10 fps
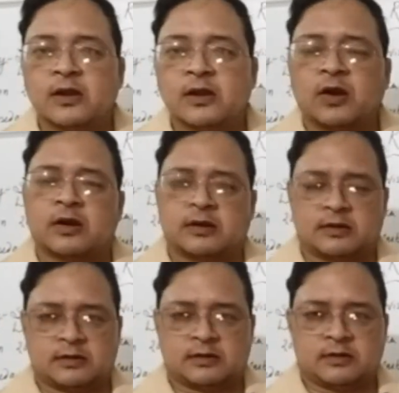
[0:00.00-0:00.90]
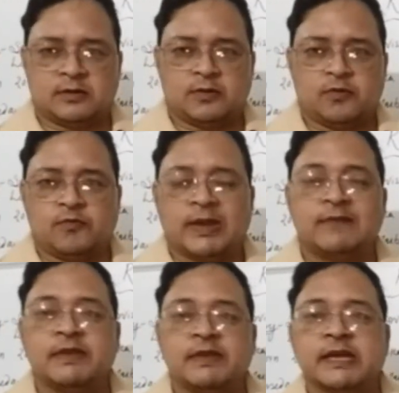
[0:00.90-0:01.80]
or while
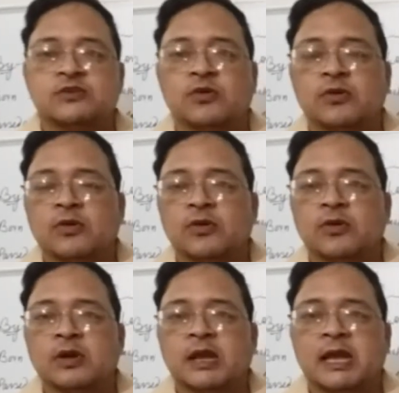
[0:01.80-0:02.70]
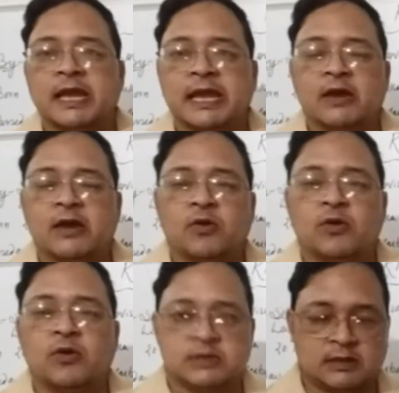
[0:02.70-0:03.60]
we get
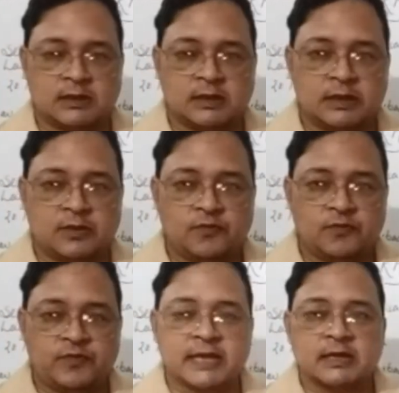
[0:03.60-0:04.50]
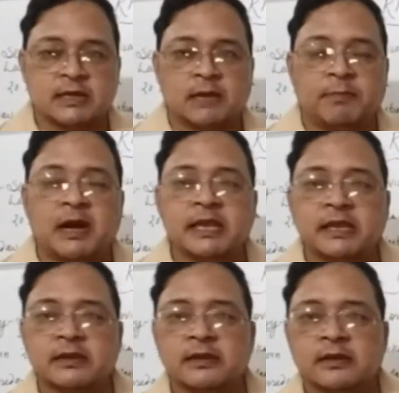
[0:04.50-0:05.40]
older we get a bike,
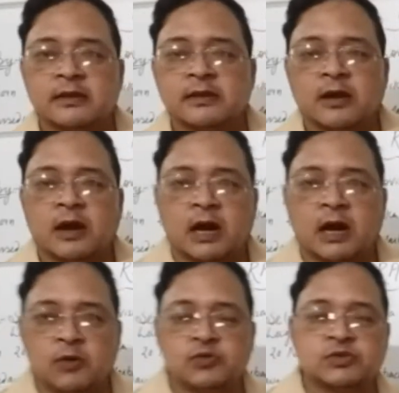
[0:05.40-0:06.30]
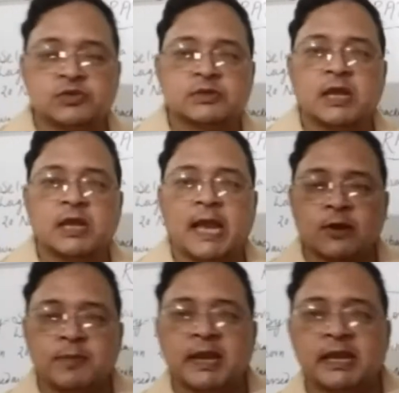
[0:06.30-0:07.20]
house,
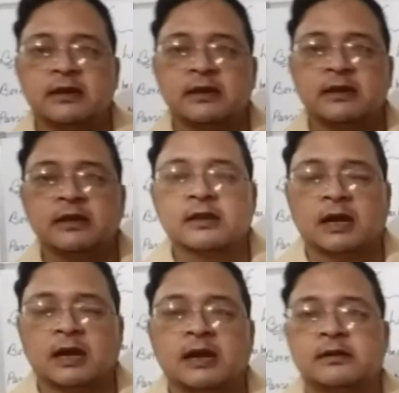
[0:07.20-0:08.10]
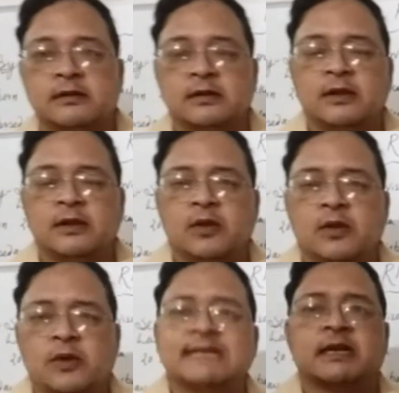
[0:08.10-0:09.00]
aeroplane, car,
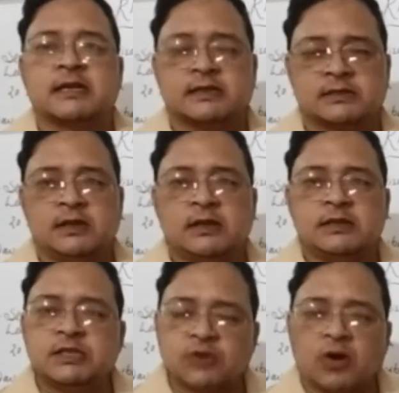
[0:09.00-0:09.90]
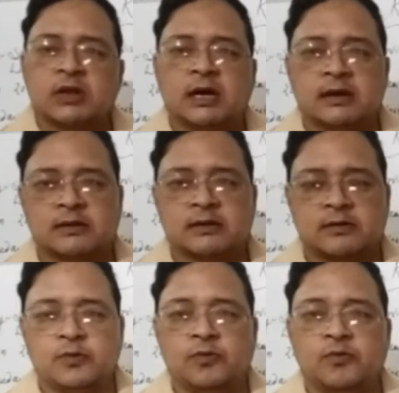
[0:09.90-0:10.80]
whatever it is. These all are
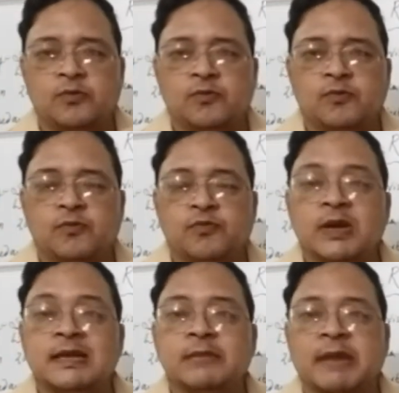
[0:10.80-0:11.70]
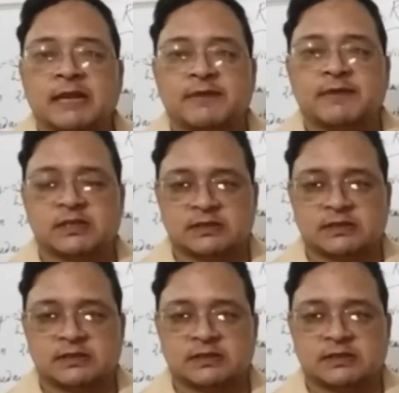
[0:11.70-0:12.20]
worldly benefits.